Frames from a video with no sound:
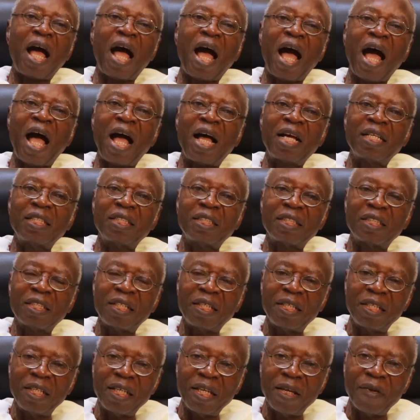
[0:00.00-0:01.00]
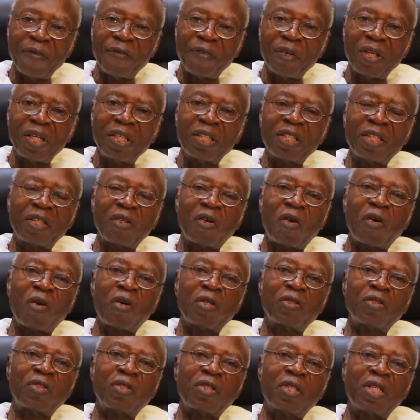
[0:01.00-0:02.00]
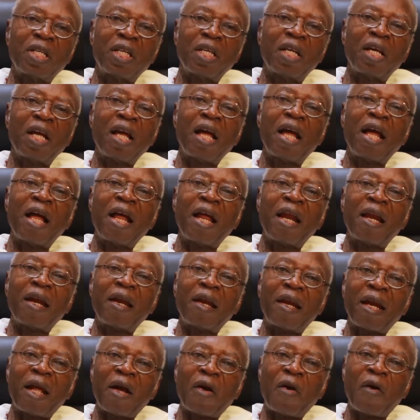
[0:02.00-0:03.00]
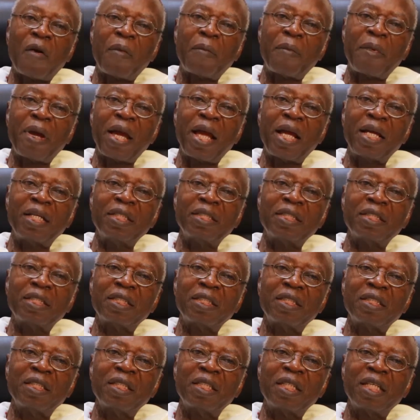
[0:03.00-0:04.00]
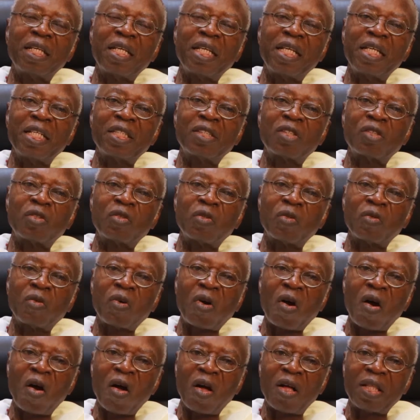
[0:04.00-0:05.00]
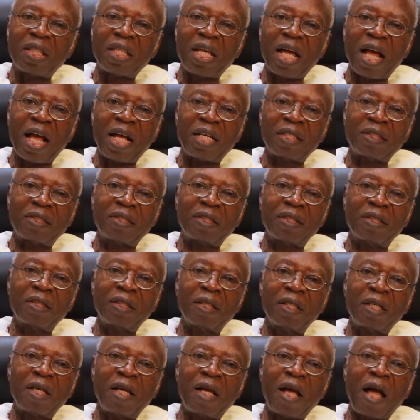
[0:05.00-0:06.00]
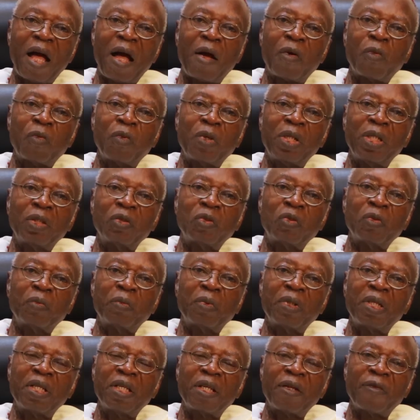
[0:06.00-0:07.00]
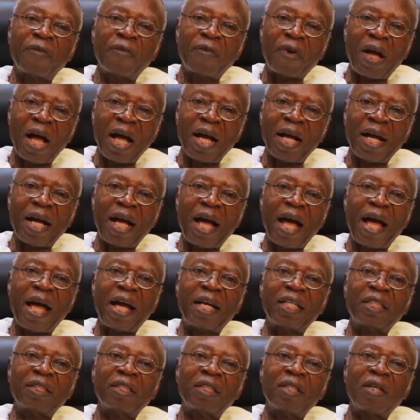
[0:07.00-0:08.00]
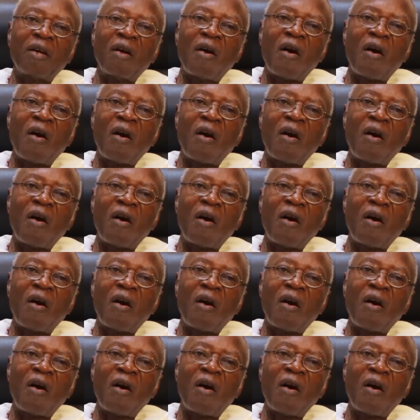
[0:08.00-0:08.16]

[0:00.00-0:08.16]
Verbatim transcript: and living the rosary, recommend it to others. And we should be in the vanguard